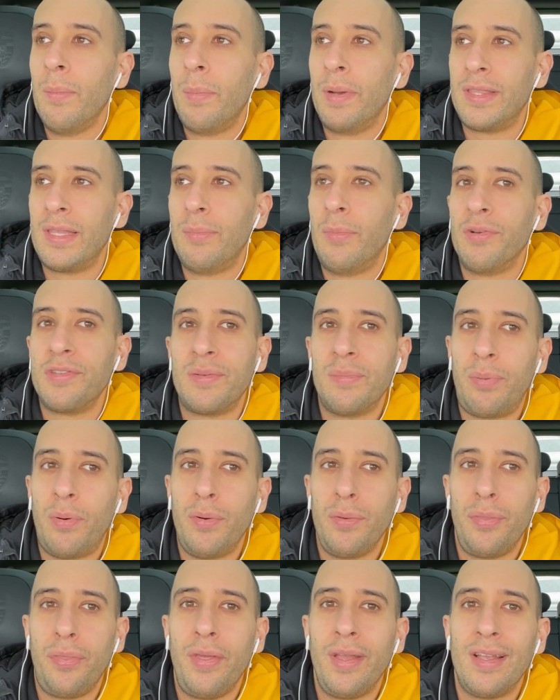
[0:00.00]
But the most
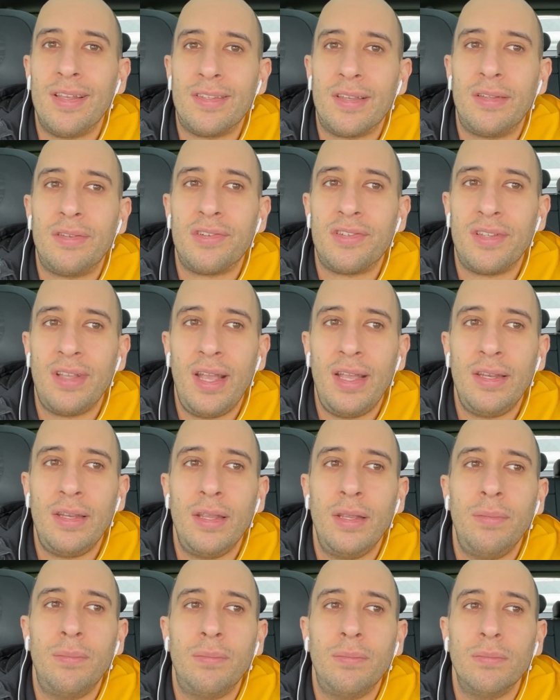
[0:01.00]
important thing is
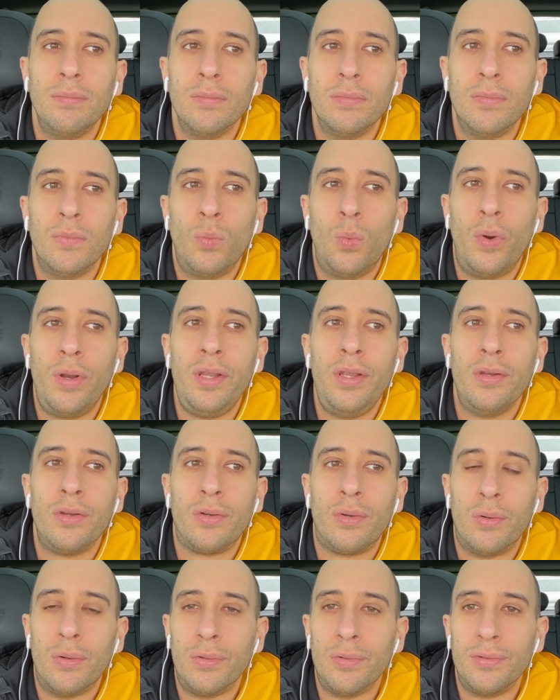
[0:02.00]
understanding, what are your
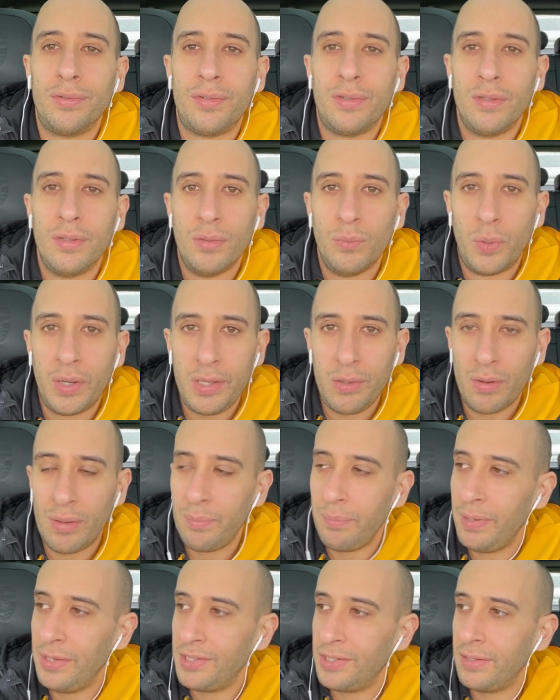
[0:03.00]
goals? What are your
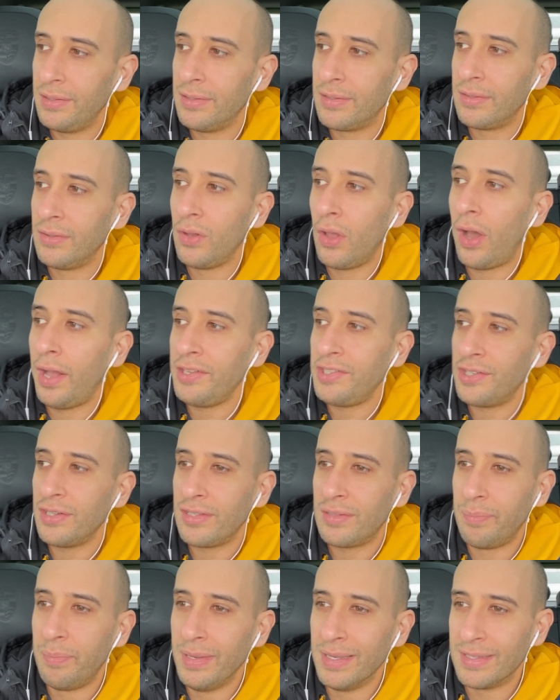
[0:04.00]
ambitions? Not
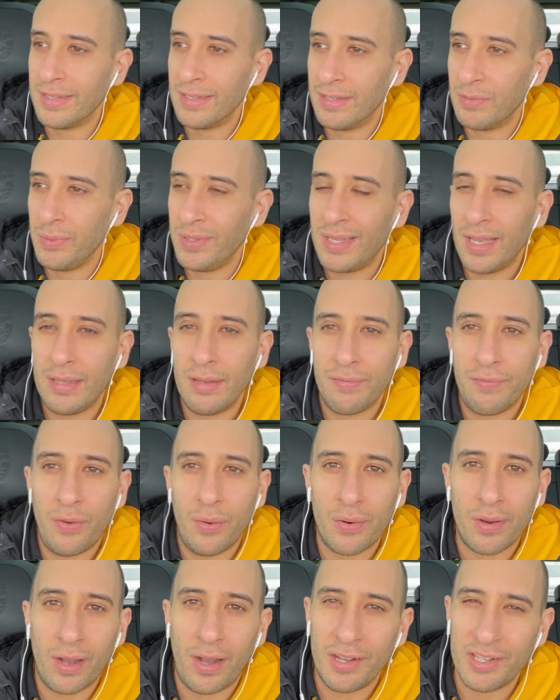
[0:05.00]
just business. We tend to
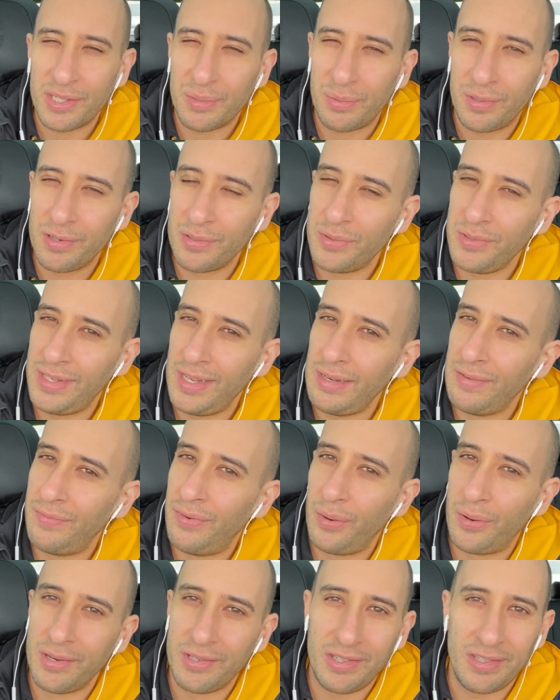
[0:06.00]
focus, entrepreneurs, we tend to
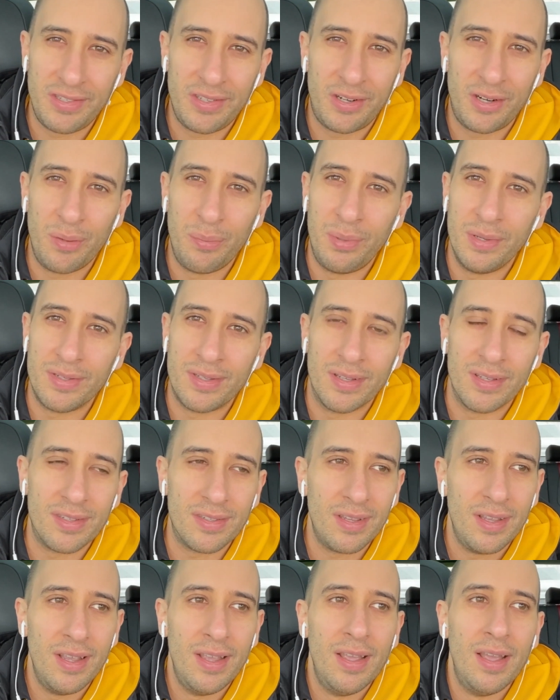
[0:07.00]
focus just on our
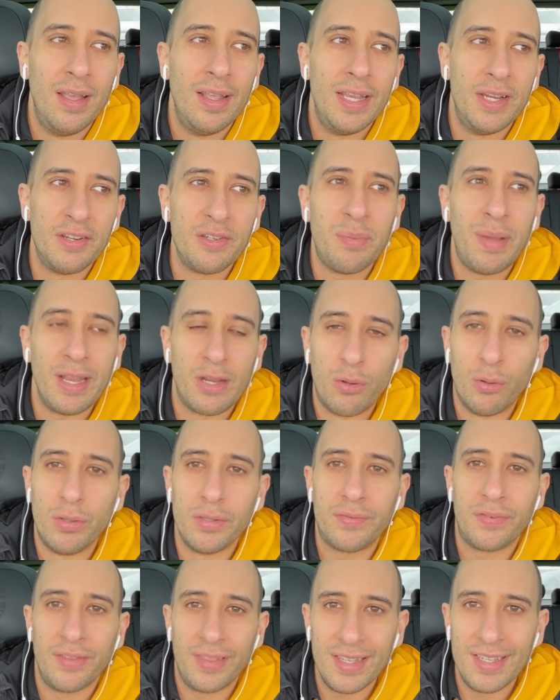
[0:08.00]
business. Here's my
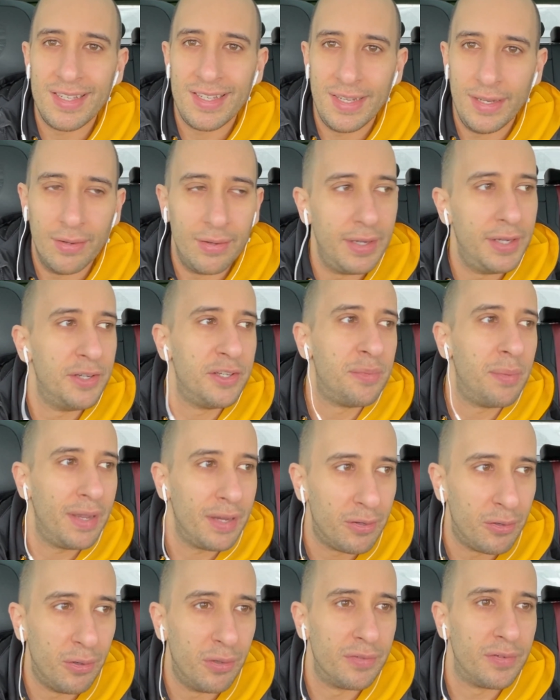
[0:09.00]
goals for this year. Here's
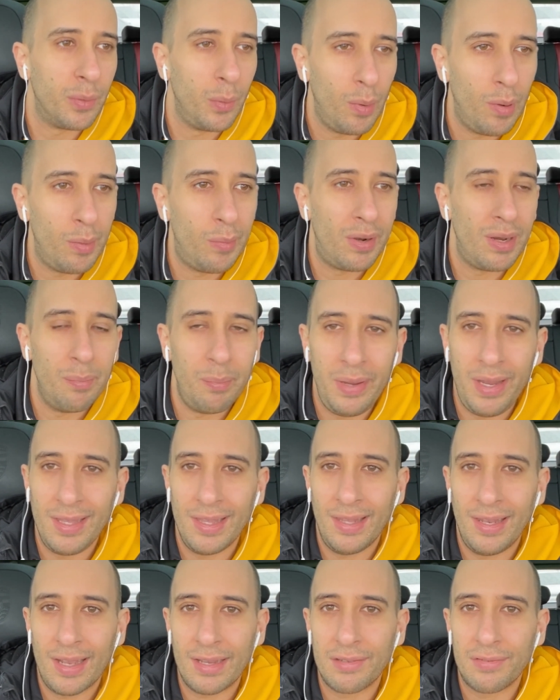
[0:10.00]
my goals for where I want to be in
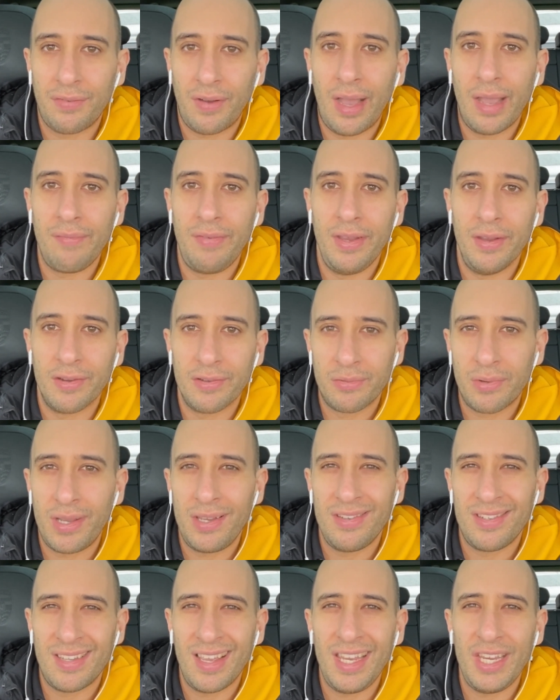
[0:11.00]
the next five years,
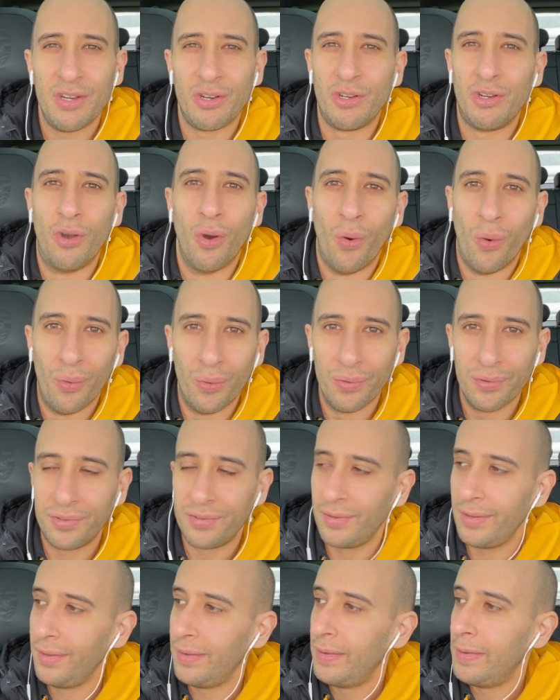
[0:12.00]
right? You set your
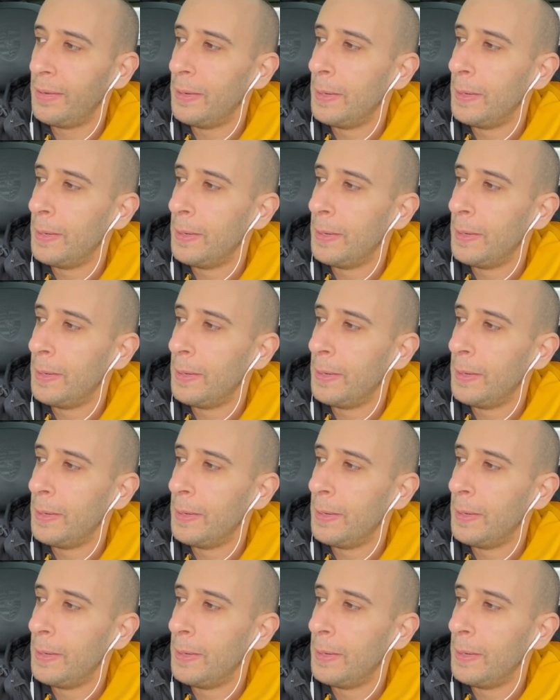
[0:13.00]
goals,